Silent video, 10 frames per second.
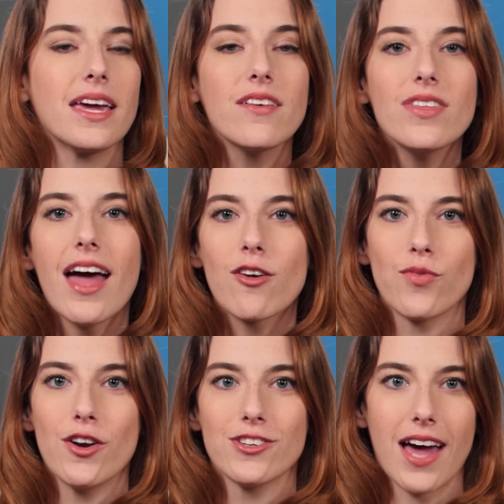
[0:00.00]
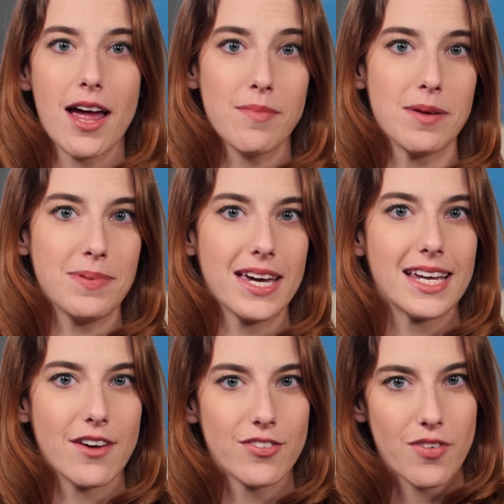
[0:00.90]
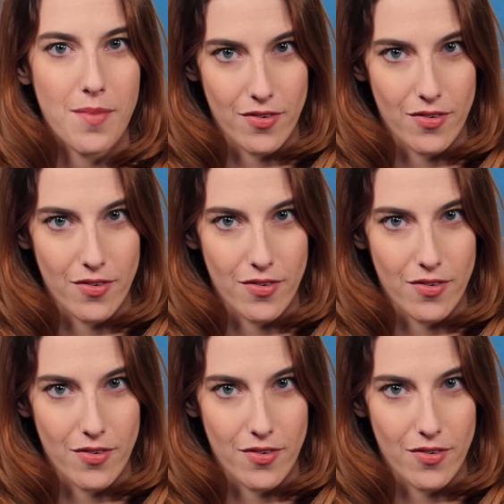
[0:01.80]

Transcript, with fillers: Even that runner's high might be a gift from